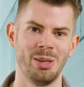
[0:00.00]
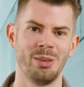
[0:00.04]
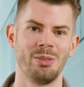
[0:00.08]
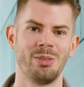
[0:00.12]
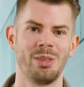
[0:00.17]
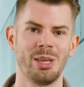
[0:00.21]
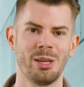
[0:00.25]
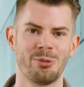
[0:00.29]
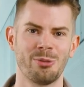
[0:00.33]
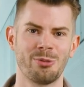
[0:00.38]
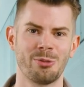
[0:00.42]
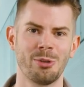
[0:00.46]

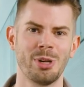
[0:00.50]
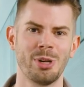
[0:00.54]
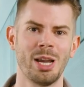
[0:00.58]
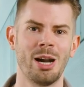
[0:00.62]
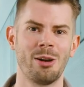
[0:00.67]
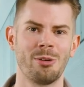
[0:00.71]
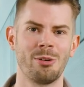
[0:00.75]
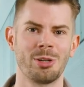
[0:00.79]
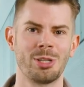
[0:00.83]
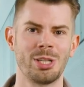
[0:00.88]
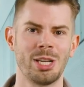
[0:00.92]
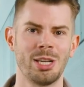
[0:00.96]
Therefore,
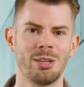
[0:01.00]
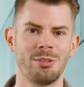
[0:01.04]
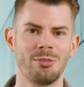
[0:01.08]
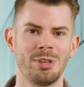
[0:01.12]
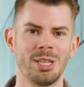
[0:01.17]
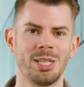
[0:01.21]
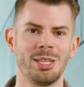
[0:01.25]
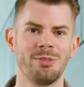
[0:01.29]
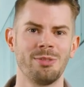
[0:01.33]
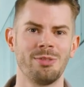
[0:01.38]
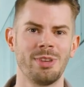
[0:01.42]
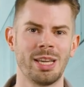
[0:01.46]
our
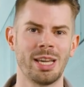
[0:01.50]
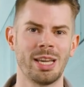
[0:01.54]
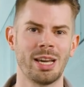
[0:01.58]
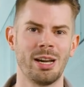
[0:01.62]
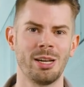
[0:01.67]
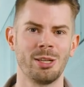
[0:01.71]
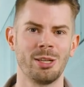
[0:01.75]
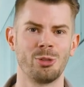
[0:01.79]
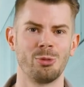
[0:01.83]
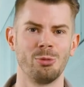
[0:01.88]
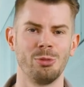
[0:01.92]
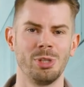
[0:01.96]
Generative
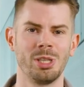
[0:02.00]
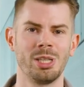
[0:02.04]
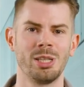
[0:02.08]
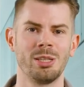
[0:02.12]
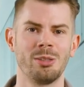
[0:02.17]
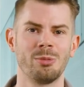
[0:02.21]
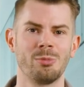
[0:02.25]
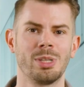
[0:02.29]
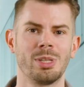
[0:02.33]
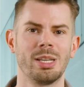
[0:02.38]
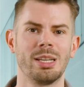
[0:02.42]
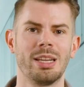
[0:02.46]
AI
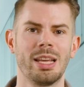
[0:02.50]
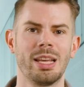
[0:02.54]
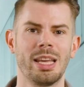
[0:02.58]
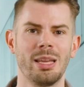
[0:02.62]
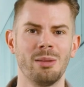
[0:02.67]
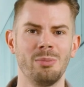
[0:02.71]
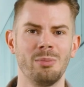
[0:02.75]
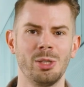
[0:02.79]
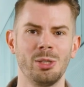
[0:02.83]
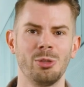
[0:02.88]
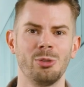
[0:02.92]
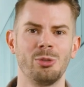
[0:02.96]
Toolkit will
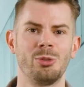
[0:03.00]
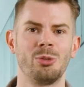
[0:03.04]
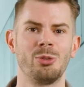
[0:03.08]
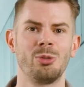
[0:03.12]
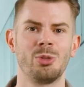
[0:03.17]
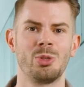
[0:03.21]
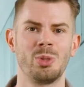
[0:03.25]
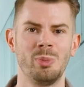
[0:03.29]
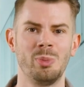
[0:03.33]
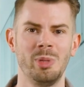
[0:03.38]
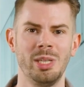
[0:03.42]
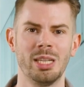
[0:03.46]
enable you to
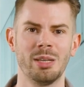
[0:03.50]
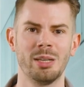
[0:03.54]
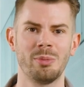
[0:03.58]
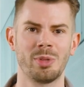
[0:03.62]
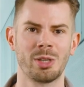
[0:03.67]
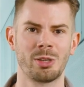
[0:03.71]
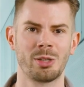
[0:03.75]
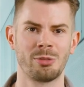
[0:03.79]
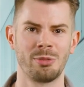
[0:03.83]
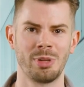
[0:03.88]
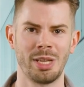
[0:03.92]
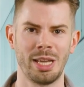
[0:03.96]
speed up the
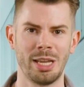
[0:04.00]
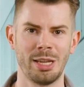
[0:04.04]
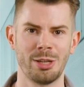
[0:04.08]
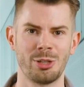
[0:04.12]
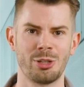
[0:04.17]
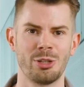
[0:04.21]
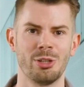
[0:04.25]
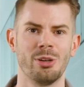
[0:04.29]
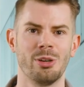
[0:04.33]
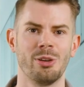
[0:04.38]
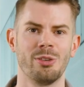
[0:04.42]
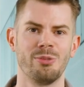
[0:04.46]

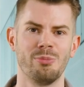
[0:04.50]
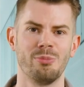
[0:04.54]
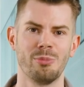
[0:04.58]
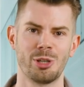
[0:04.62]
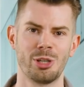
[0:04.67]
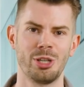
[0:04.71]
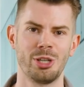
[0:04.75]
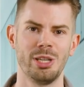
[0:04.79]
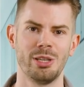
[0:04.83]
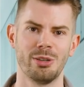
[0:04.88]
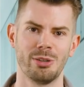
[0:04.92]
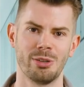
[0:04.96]
creation of
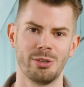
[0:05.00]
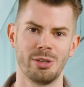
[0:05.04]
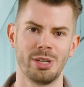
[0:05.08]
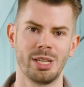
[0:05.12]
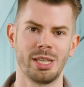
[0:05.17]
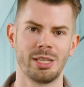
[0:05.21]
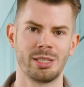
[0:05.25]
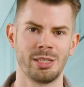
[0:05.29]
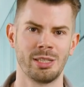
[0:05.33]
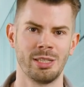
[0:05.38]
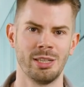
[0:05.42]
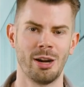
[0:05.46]
machine learning
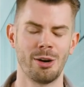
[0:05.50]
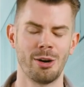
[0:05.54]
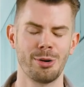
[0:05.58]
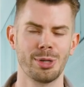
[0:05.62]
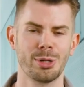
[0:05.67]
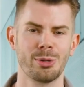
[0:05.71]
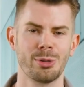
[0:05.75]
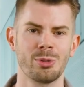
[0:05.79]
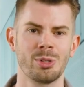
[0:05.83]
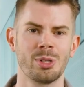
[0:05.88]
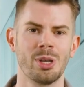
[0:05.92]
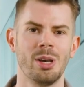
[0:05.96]

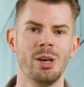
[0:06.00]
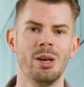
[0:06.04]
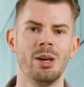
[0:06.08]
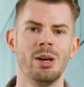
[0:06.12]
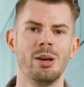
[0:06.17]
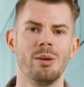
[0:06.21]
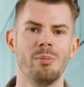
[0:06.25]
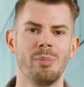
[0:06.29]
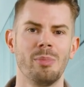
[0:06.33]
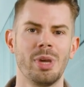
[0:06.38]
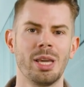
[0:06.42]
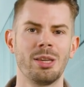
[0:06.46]
scenarios,
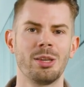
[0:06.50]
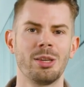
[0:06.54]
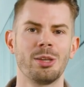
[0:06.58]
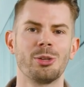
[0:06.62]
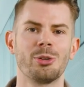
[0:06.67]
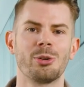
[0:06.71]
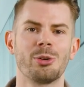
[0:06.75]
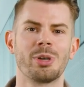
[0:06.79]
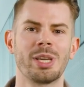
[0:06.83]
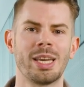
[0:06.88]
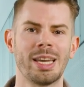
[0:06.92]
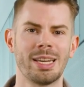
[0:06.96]
making
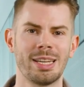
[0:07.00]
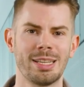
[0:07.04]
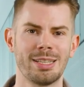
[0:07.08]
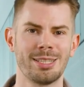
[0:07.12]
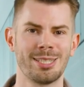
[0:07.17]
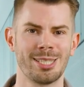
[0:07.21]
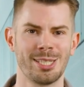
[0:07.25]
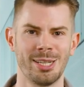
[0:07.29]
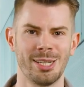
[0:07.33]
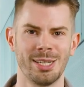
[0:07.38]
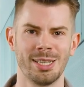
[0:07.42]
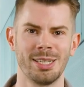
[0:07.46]
your getting
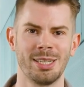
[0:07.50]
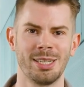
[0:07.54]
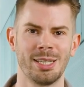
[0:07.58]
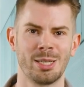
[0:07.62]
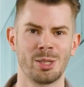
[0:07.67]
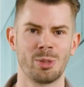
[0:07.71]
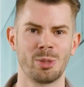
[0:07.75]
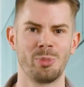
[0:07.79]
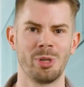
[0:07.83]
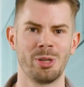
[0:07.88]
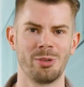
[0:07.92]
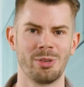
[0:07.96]
started
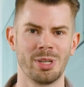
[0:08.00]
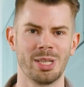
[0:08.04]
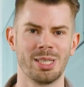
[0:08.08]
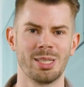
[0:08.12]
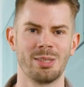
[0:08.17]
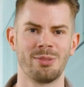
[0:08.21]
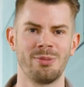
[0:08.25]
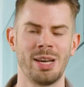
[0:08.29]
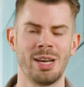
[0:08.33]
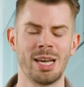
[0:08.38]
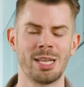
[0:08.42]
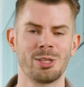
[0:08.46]
experience
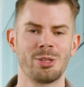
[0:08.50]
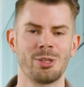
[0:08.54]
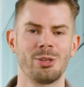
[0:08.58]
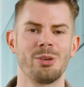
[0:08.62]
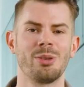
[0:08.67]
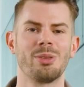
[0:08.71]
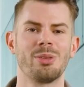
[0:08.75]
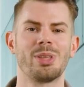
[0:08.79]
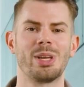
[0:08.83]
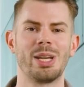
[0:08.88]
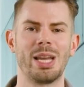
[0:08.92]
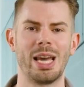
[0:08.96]
faster
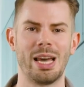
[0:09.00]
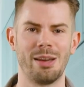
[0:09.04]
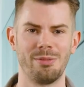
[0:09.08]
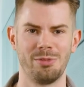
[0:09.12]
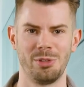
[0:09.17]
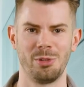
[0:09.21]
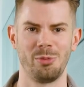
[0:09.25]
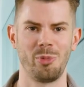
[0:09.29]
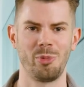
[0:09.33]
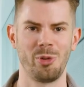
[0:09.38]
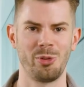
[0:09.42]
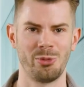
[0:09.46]
than
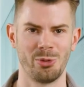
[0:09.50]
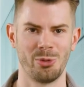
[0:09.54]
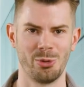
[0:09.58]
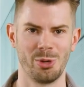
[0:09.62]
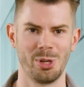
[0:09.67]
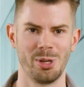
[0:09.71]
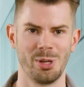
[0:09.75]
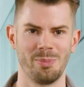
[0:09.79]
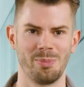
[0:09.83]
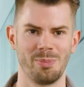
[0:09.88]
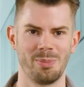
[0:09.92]
ever before.